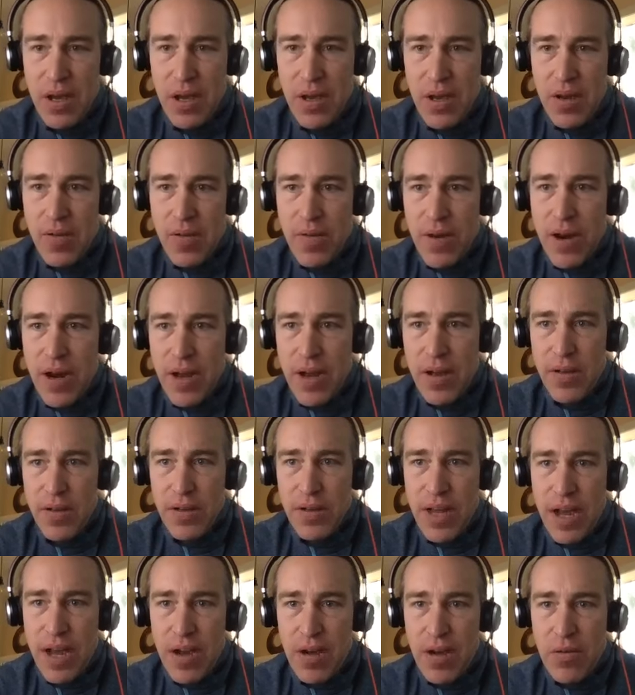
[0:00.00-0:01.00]
around
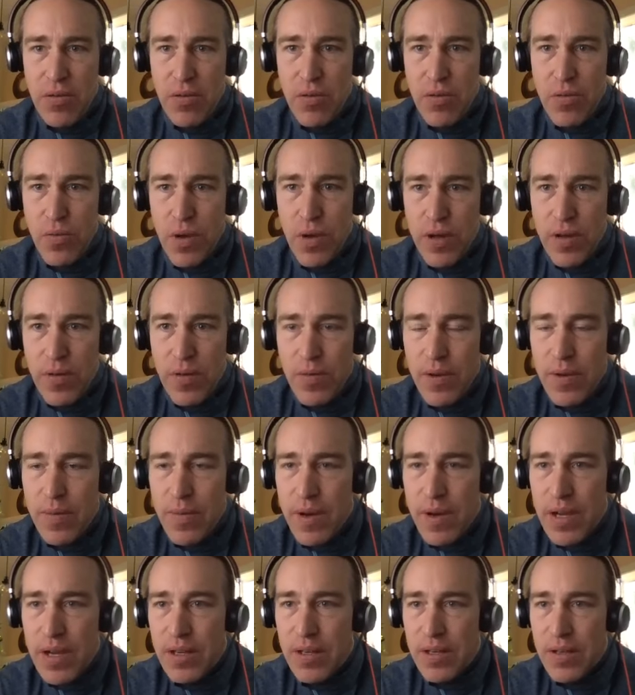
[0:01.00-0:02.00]
how or what we
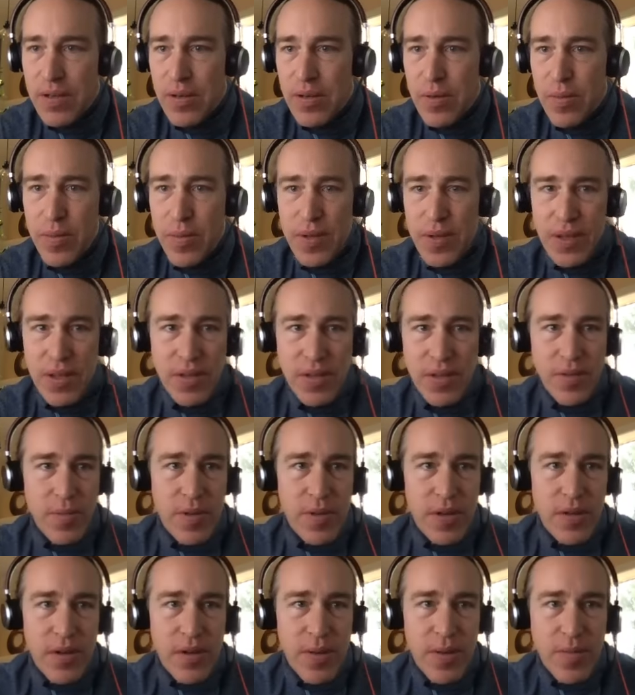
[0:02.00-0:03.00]
might do, but this would be
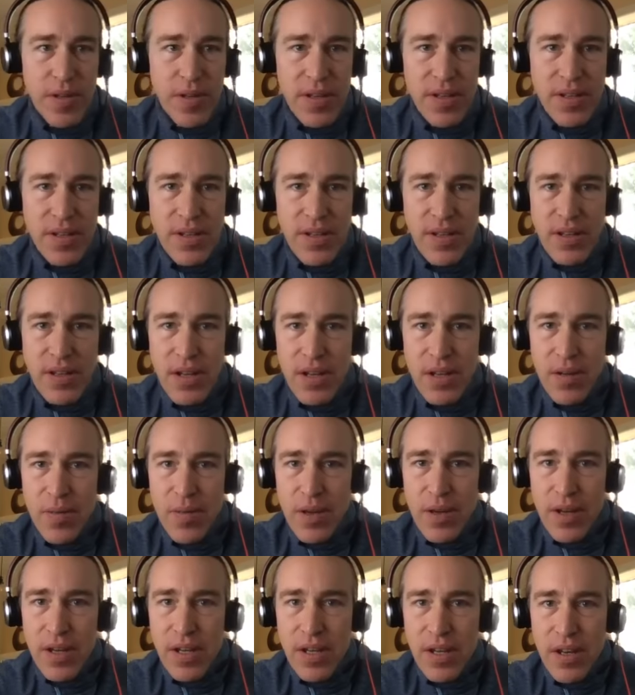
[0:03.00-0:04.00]
a great place to talk
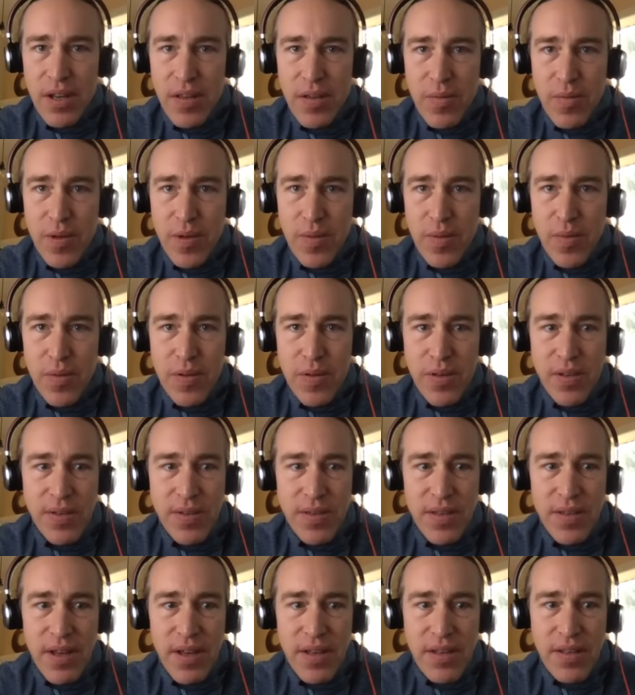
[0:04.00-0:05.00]
about it, get other people's
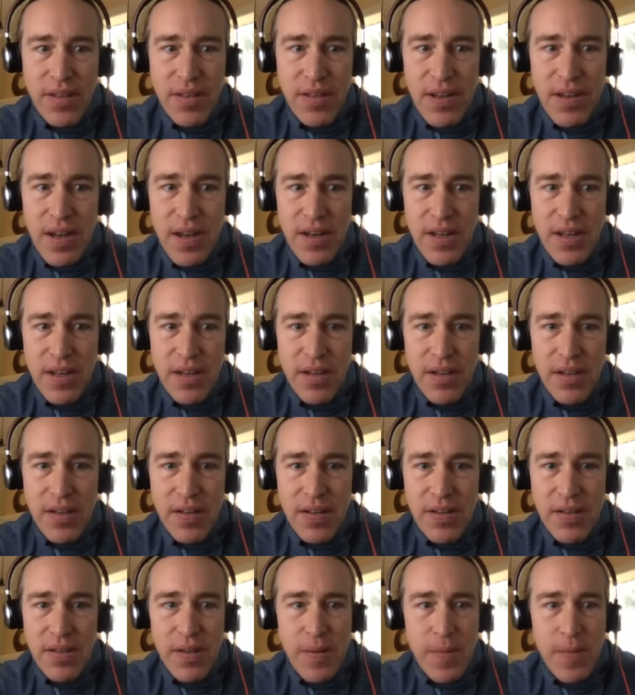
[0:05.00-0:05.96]
thoughts and ideas.